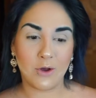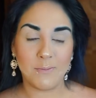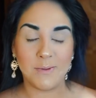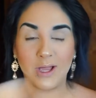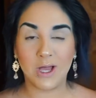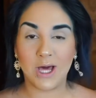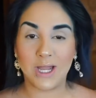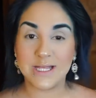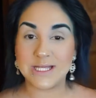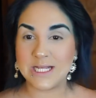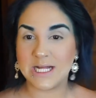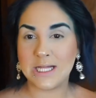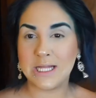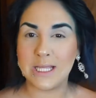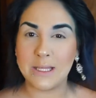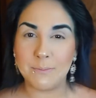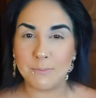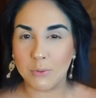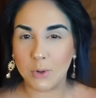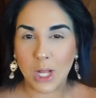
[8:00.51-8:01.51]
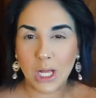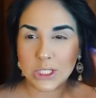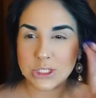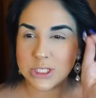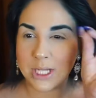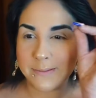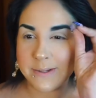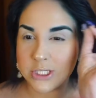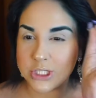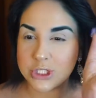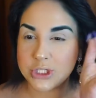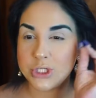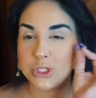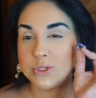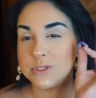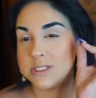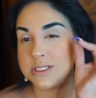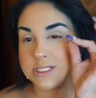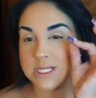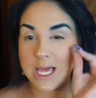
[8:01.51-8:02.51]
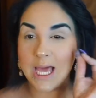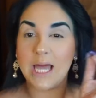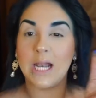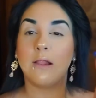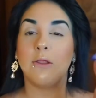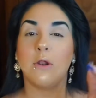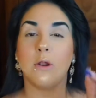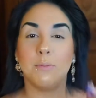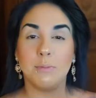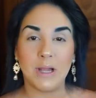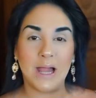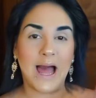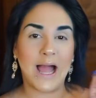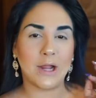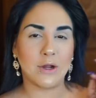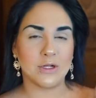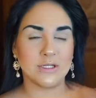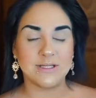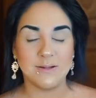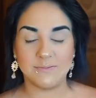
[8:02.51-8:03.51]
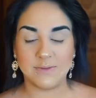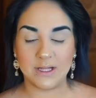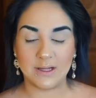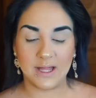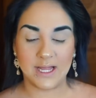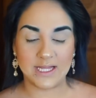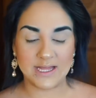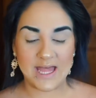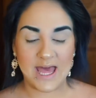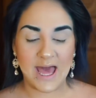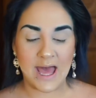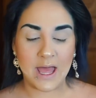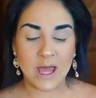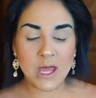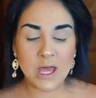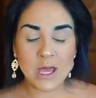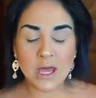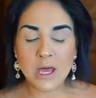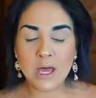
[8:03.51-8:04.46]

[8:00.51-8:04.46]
oh my God, it's a clean brush, let me just use it to add a little black or something like that.